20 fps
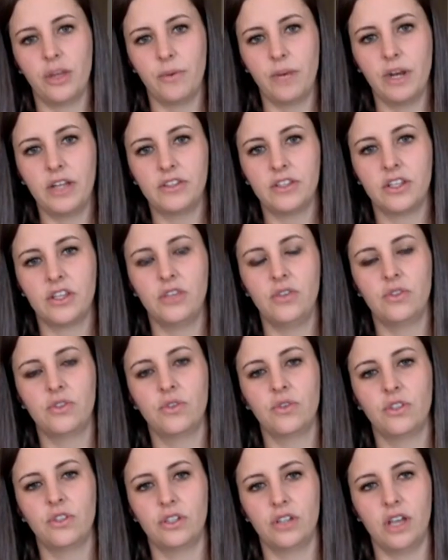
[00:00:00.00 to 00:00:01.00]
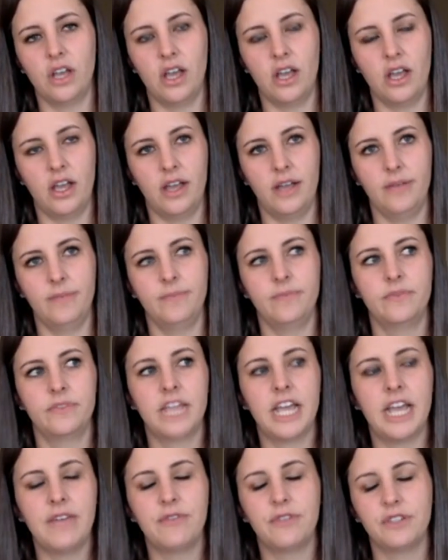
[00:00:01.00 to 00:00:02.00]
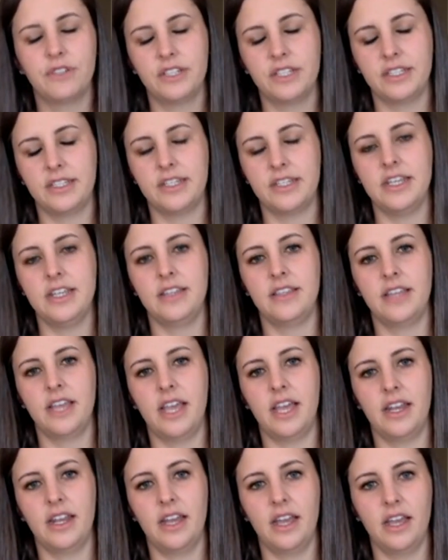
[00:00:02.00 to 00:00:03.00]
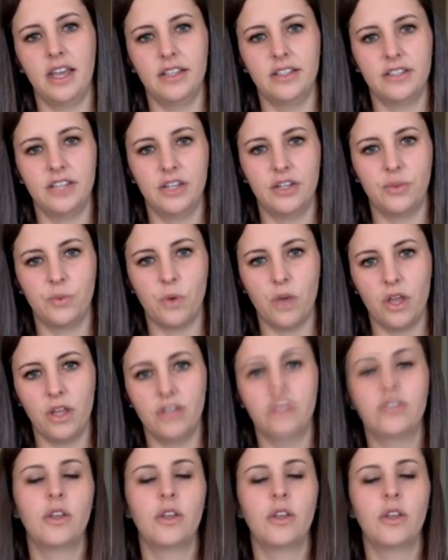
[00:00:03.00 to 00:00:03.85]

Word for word: I went out to Q School and uh, tied for 16th at uh, stage one.